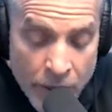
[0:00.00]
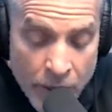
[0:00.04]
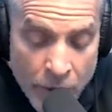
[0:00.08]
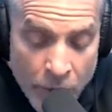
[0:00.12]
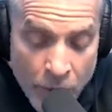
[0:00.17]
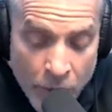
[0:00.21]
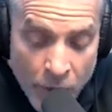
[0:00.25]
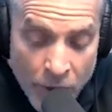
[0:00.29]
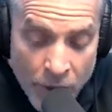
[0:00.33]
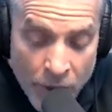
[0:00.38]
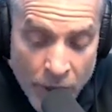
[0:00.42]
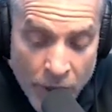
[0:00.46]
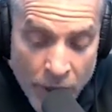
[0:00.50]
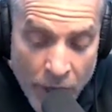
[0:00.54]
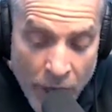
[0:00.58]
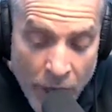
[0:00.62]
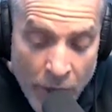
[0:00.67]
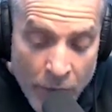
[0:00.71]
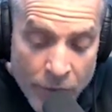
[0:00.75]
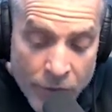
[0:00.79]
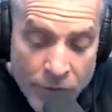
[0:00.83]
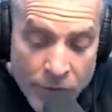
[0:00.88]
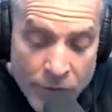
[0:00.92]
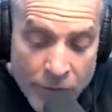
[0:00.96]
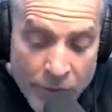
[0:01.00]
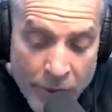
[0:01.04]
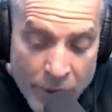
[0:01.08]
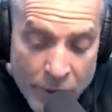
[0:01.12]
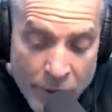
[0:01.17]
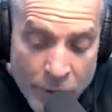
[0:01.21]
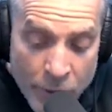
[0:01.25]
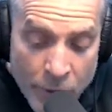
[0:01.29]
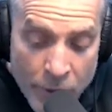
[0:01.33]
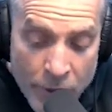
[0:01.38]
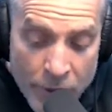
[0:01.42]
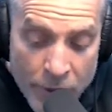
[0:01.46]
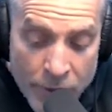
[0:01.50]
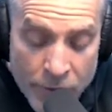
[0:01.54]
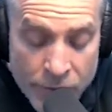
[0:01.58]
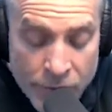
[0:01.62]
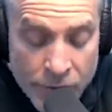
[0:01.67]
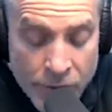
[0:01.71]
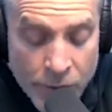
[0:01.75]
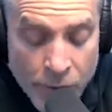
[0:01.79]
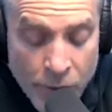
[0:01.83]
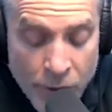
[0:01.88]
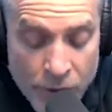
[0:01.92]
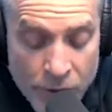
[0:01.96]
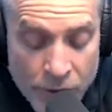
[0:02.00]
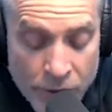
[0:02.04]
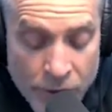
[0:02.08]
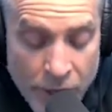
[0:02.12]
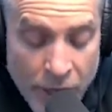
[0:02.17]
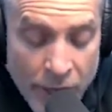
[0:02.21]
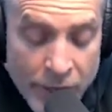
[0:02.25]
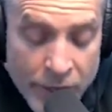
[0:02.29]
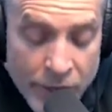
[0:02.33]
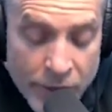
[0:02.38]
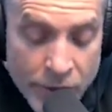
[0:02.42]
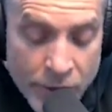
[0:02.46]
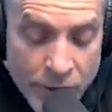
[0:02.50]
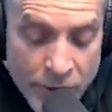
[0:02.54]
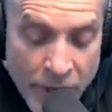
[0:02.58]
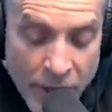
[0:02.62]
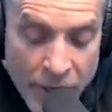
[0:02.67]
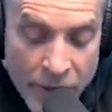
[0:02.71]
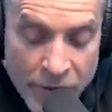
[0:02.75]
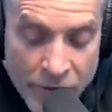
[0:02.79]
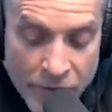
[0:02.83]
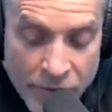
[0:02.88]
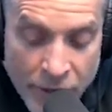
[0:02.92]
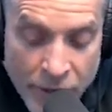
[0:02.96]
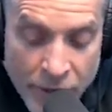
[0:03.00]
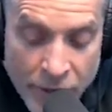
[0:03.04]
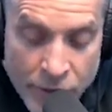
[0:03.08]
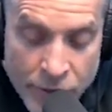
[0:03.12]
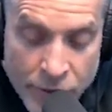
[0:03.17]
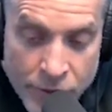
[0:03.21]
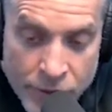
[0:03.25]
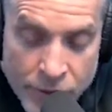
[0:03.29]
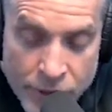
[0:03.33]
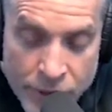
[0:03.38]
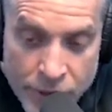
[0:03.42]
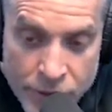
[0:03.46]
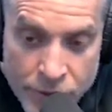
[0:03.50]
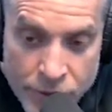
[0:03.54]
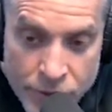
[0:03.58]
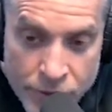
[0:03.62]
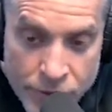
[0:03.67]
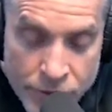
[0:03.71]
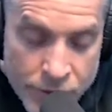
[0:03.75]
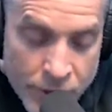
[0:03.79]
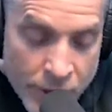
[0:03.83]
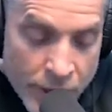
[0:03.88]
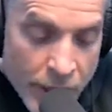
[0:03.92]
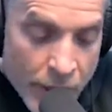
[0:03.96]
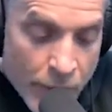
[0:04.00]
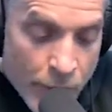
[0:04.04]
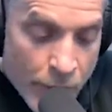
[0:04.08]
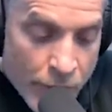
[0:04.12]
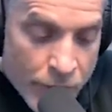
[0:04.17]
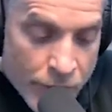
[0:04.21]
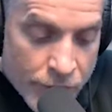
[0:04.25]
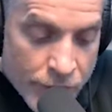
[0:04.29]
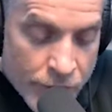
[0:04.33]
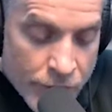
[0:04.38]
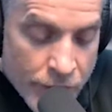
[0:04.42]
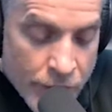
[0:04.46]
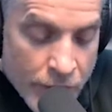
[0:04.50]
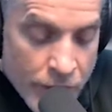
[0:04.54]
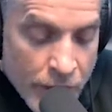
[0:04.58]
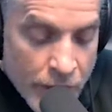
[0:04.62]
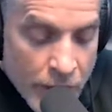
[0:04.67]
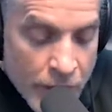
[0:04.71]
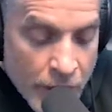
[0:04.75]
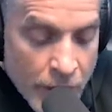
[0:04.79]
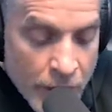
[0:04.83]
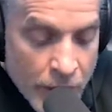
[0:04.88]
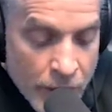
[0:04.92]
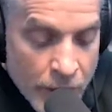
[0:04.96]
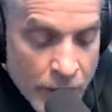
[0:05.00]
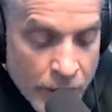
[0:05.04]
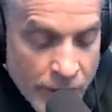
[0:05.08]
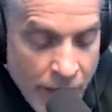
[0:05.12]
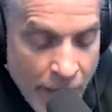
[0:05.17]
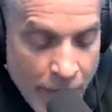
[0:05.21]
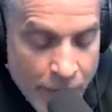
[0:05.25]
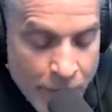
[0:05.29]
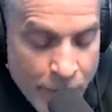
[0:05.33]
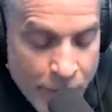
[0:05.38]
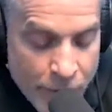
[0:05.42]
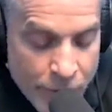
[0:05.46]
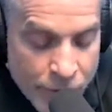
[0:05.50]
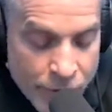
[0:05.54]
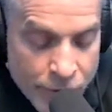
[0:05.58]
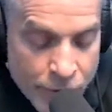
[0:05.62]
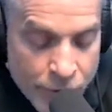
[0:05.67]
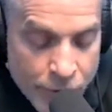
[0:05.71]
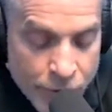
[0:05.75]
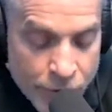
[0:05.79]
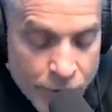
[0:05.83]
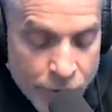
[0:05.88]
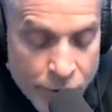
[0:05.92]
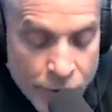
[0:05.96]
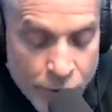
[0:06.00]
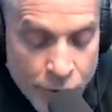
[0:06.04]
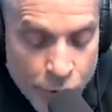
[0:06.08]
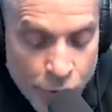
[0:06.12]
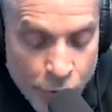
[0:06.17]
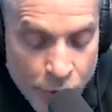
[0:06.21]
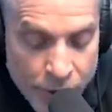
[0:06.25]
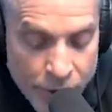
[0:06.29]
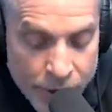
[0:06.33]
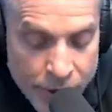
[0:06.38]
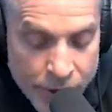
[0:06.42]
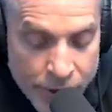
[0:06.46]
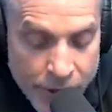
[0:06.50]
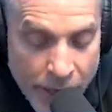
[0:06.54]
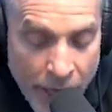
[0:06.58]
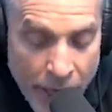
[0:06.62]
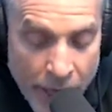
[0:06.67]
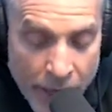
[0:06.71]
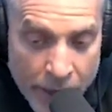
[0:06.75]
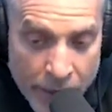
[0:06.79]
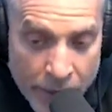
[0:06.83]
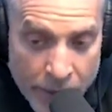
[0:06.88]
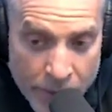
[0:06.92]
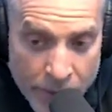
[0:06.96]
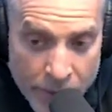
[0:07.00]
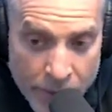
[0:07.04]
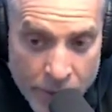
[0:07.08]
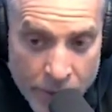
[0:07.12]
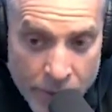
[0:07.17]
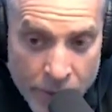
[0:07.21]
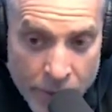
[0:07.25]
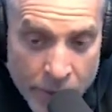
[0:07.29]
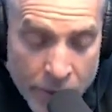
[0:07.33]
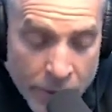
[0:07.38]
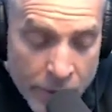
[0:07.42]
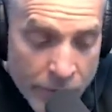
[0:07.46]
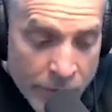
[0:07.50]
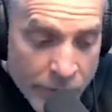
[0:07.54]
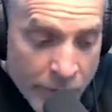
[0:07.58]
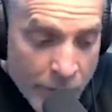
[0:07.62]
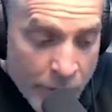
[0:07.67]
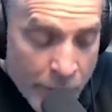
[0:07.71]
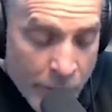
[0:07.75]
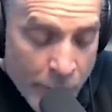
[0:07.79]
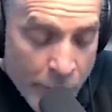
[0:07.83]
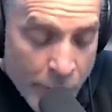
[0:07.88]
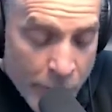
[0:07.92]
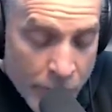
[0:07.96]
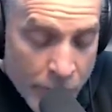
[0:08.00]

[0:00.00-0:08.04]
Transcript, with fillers: when I was in my 20s was I didn't know how to find good teachers. And I wasn't the type person who was going to read a diet. See, that was